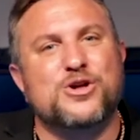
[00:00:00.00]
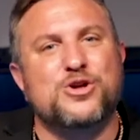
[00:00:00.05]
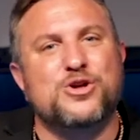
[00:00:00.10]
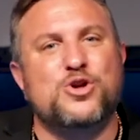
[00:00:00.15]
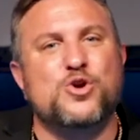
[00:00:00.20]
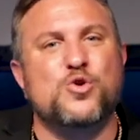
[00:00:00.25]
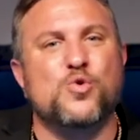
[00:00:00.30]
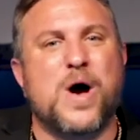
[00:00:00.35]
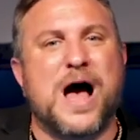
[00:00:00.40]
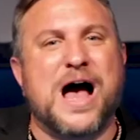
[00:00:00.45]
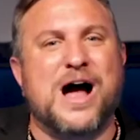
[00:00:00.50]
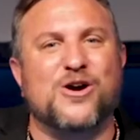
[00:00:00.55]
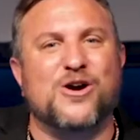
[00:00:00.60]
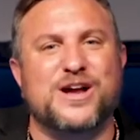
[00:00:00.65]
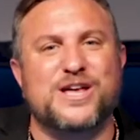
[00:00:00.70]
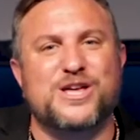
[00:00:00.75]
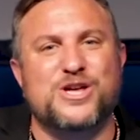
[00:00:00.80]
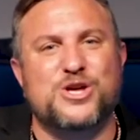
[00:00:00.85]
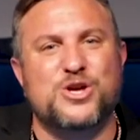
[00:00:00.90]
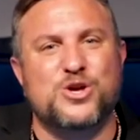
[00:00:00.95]
you are
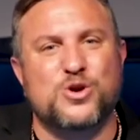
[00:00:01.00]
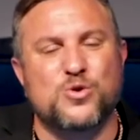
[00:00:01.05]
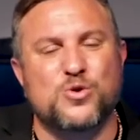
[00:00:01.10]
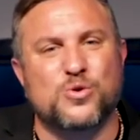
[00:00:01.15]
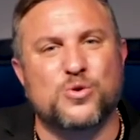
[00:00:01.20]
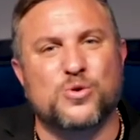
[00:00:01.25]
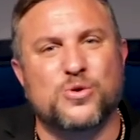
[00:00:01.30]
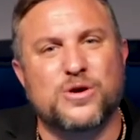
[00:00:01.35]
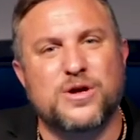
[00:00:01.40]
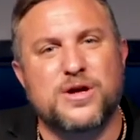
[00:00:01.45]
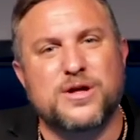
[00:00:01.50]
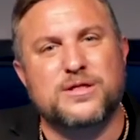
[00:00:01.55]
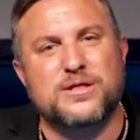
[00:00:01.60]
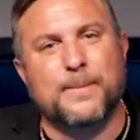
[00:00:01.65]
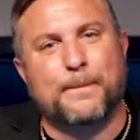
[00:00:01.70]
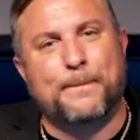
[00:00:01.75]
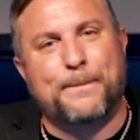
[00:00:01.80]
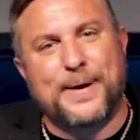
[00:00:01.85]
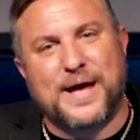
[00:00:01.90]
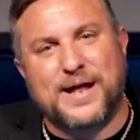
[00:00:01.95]
at you,
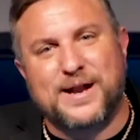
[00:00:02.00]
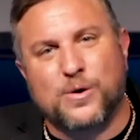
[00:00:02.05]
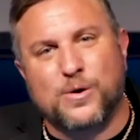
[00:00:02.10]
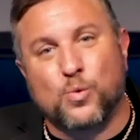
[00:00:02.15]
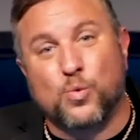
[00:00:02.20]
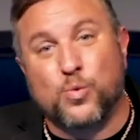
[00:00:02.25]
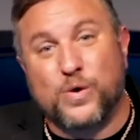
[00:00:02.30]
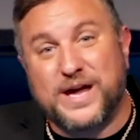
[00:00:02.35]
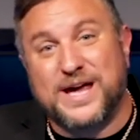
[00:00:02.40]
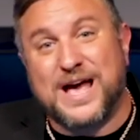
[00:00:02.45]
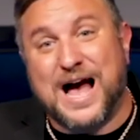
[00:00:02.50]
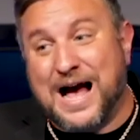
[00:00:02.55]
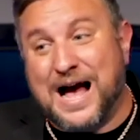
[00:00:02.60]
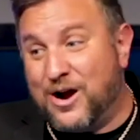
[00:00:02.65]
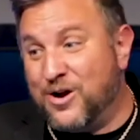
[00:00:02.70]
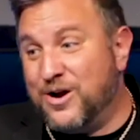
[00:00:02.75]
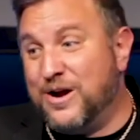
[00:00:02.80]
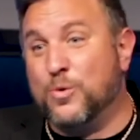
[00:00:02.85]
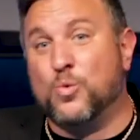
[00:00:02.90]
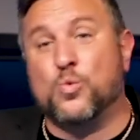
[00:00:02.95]
the better we
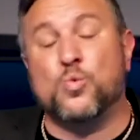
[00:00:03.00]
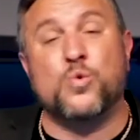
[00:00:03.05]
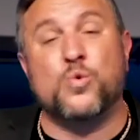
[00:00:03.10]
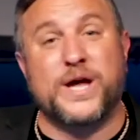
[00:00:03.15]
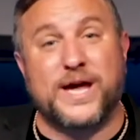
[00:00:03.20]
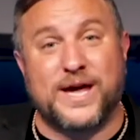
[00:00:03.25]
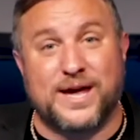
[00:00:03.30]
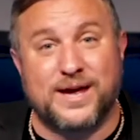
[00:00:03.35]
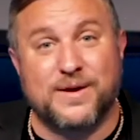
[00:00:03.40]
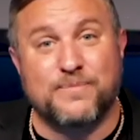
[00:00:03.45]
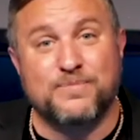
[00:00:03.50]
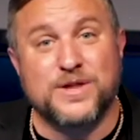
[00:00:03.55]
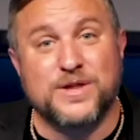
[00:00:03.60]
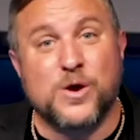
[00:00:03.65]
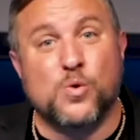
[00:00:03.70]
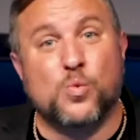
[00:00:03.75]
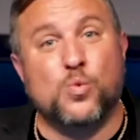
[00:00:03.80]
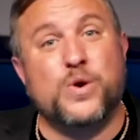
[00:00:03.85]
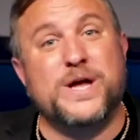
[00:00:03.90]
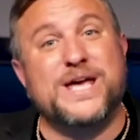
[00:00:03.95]
are at we.
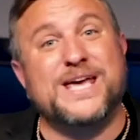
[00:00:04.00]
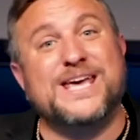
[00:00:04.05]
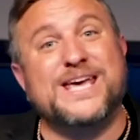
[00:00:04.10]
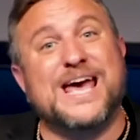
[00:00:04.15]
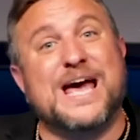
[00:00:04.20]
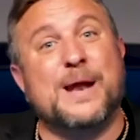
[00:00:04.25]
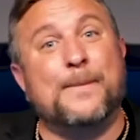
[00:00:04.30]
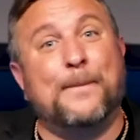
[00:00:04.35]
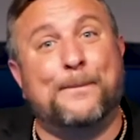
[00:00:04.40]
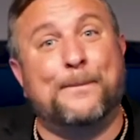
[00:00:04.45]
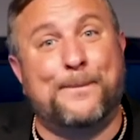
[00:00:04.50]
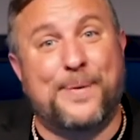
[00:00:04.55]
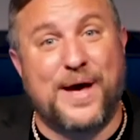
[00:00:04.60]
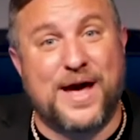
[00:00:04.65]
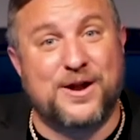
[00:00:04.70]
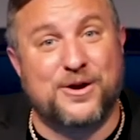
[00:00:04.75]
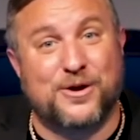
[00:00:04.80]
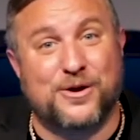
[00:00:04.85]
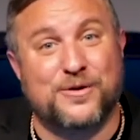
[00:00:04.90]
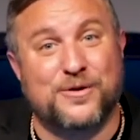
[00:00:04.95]
We get
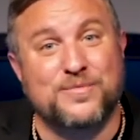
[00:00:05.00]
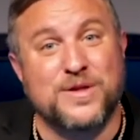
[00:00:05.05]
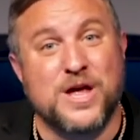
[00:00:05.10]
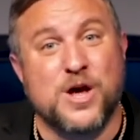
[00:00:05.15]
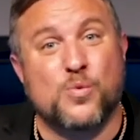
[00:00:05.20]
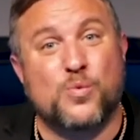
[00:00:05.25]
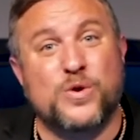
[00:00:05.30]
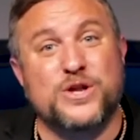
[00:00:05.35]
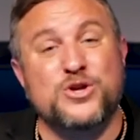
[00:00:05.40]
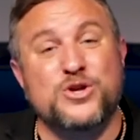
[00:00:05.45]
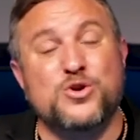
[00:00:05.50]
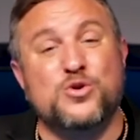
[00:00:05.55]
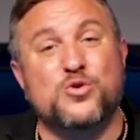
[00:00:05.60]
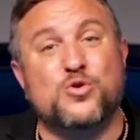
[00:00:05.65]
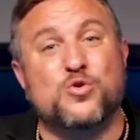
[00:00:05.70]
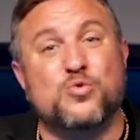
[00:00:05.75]
better when you